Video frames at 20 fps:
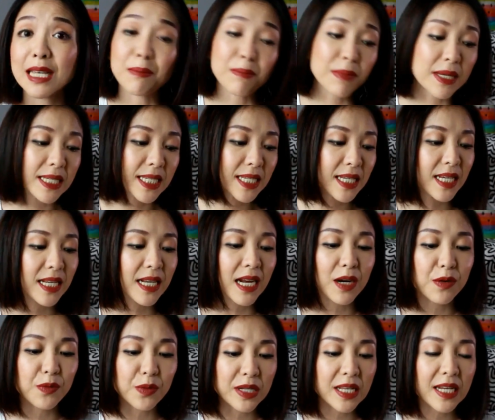I miss it.
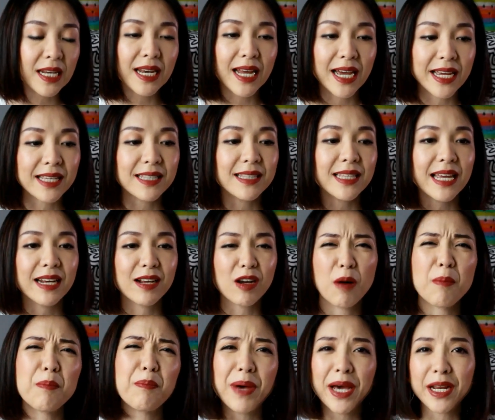I really like that
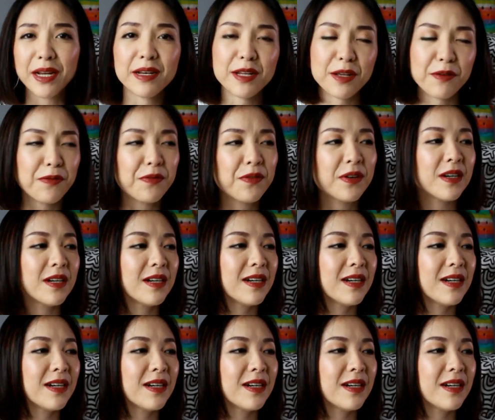competitive